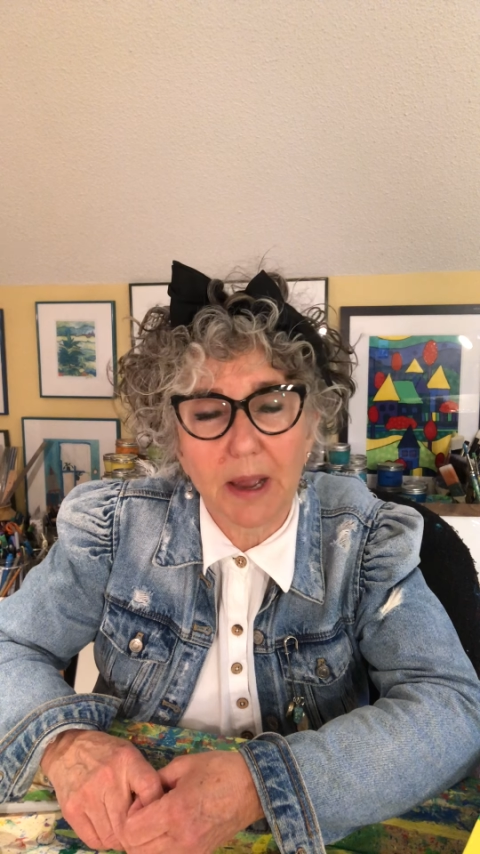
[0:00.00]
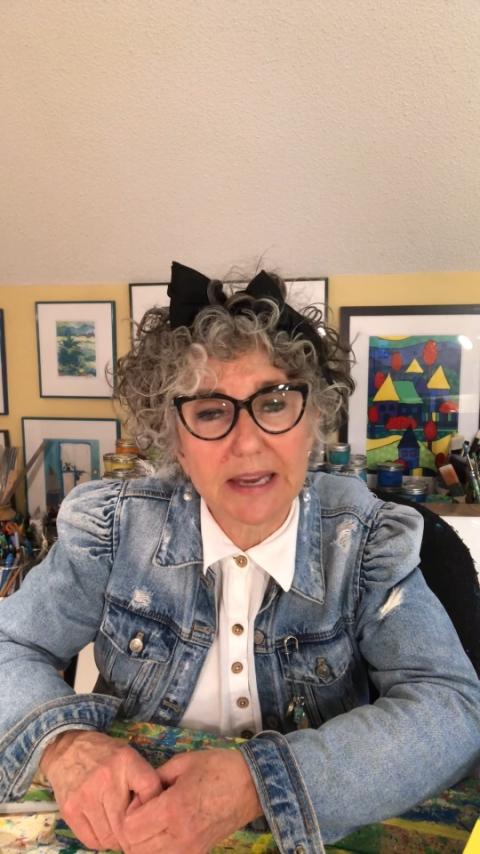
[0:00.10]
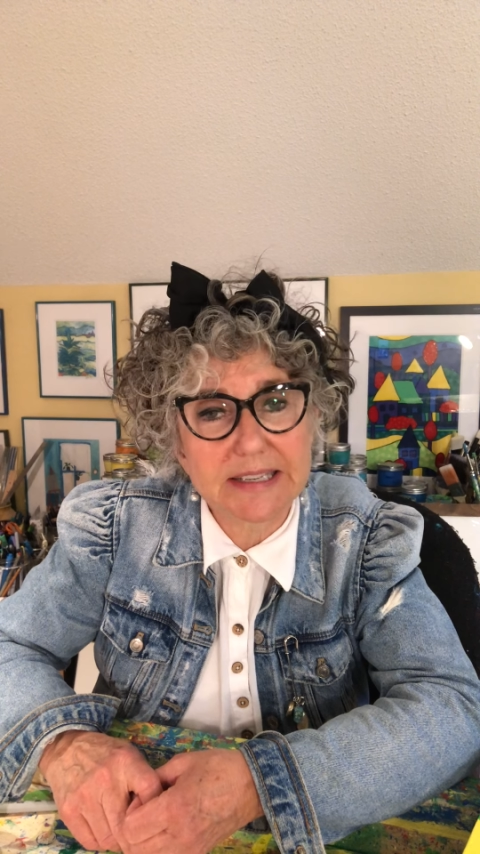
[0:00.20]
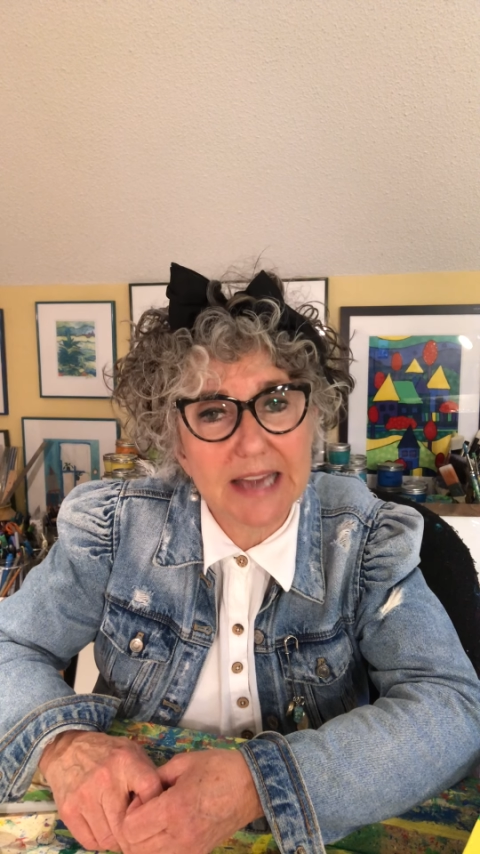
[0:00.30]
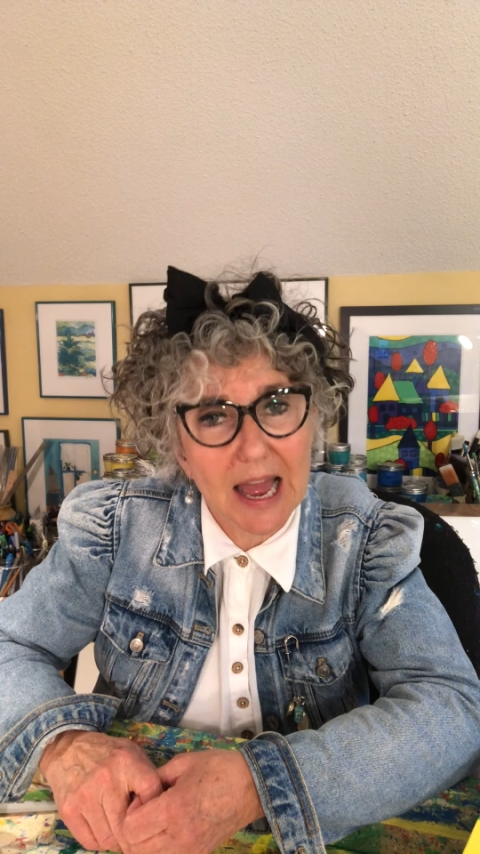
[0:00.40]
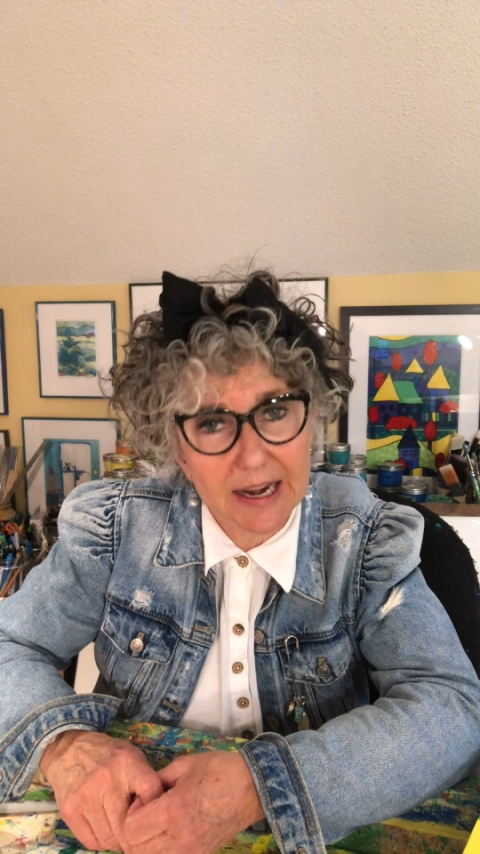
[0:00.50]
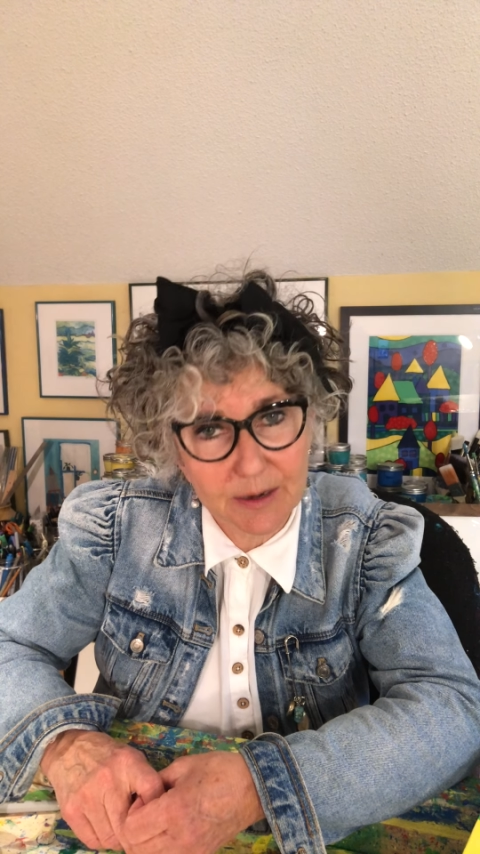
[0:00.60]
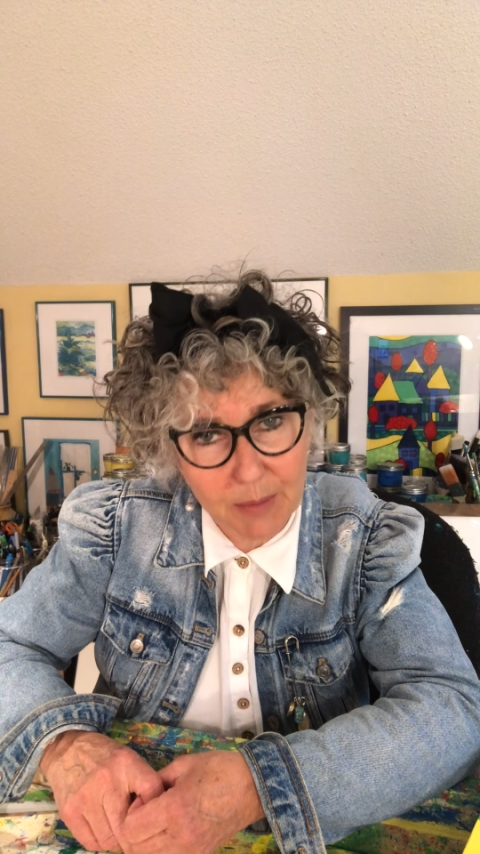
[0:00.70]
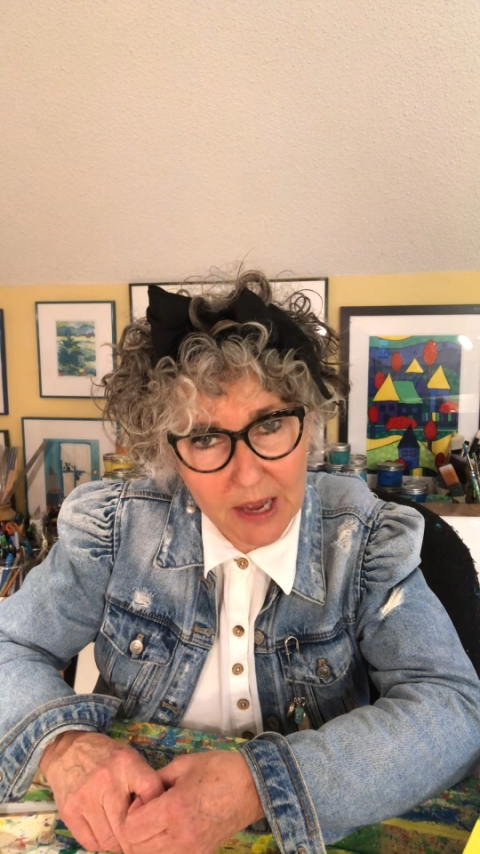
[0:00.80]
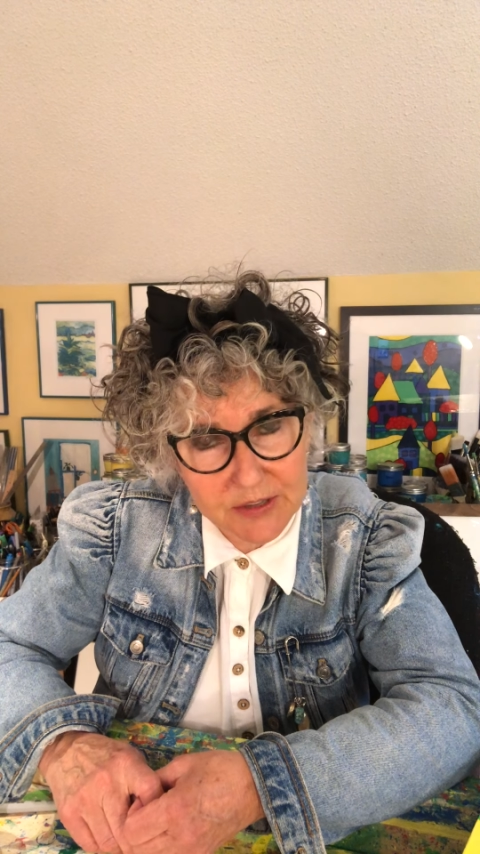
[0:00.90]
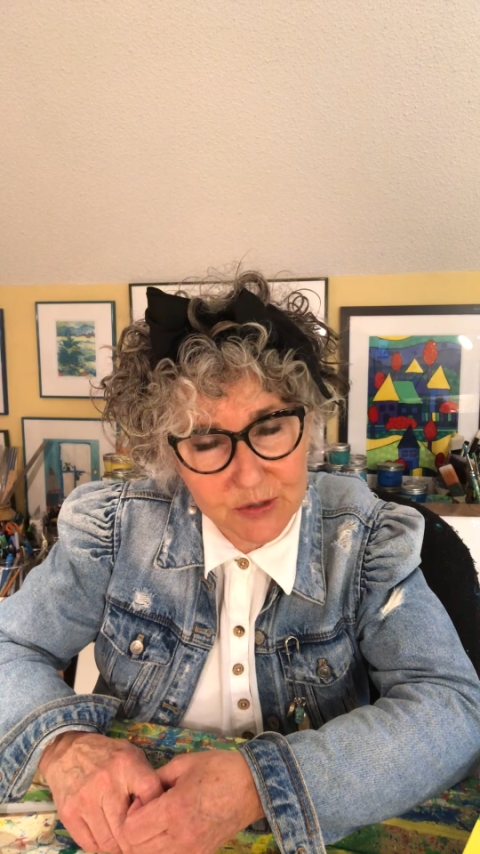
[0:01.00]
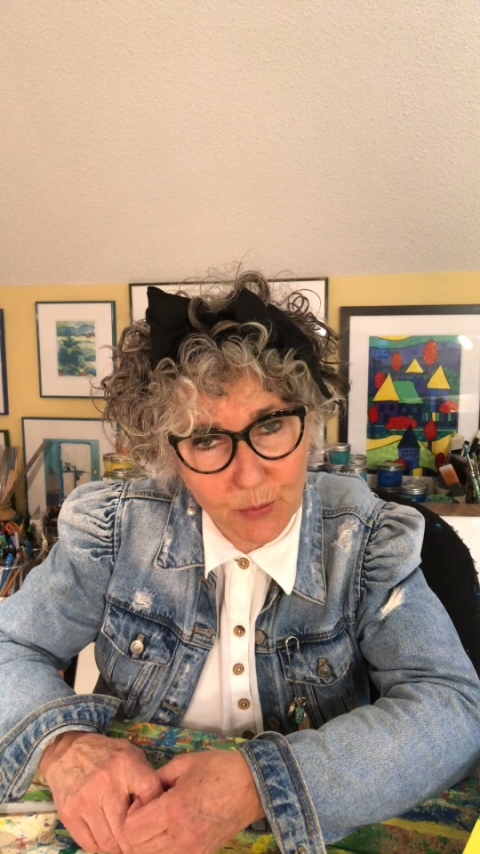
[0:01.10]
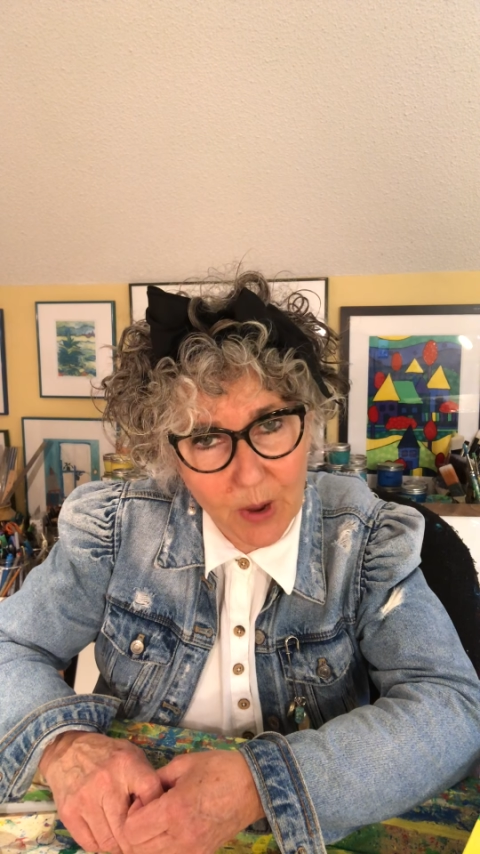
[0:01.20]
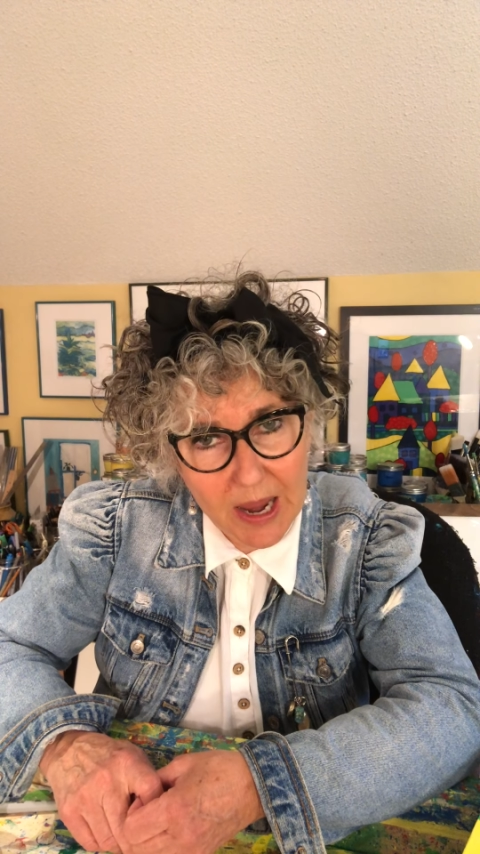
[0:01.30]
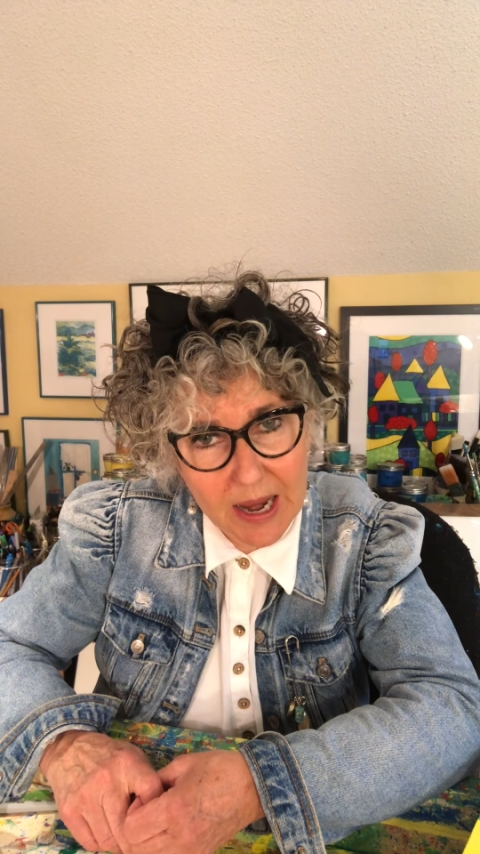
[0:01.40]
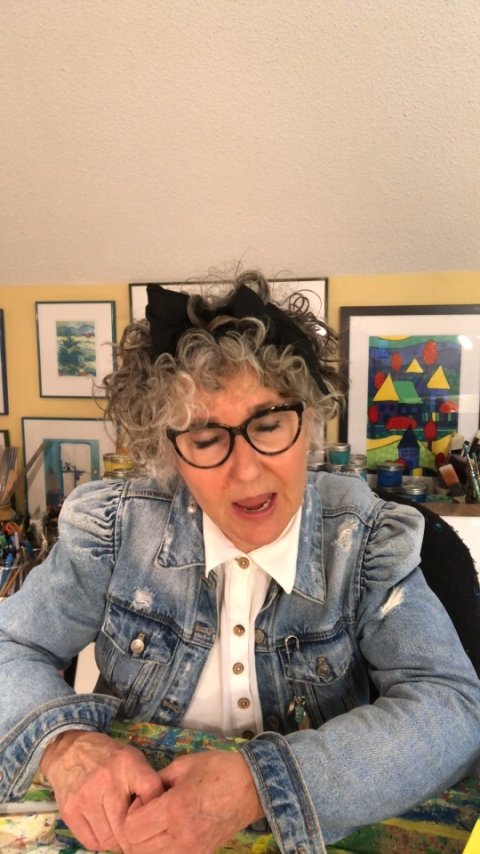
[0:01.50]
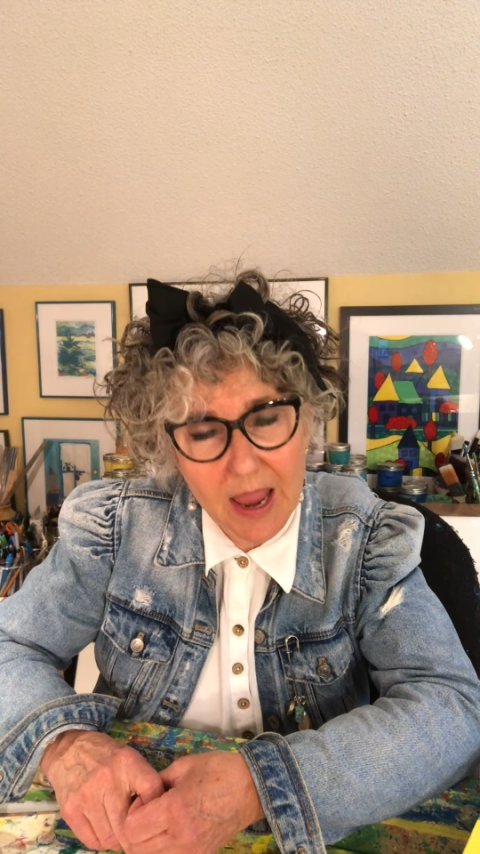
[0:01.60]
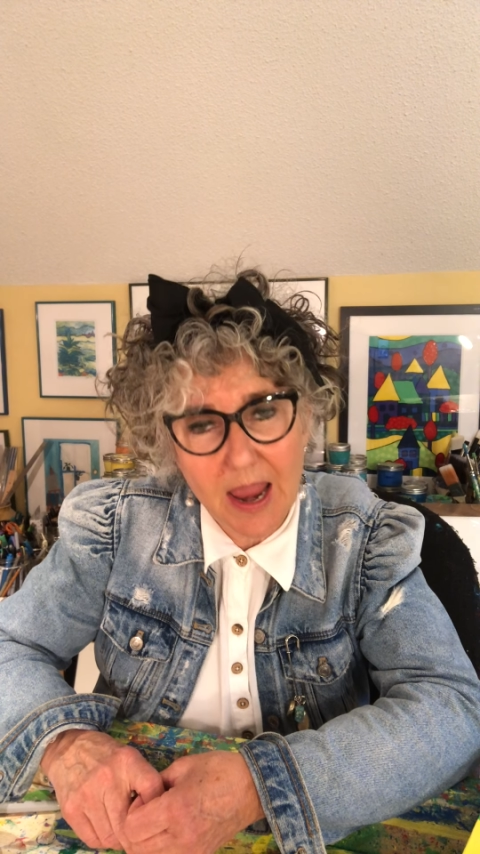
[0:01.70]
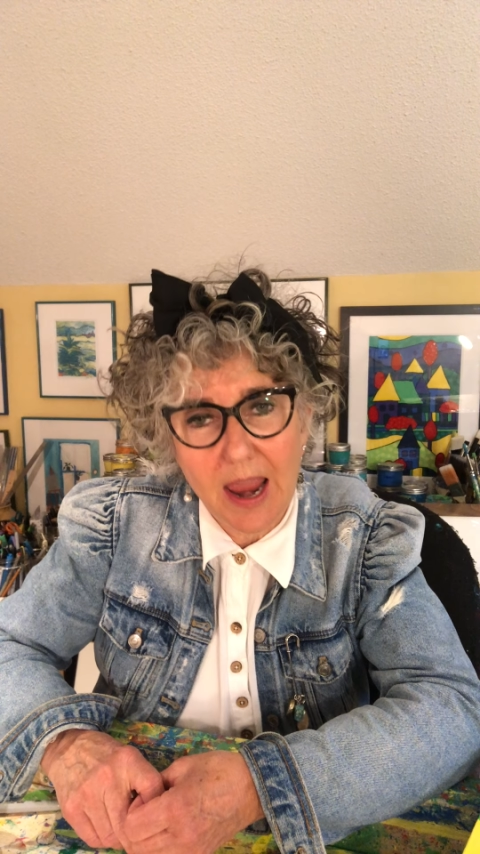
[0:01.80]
My dad had passed away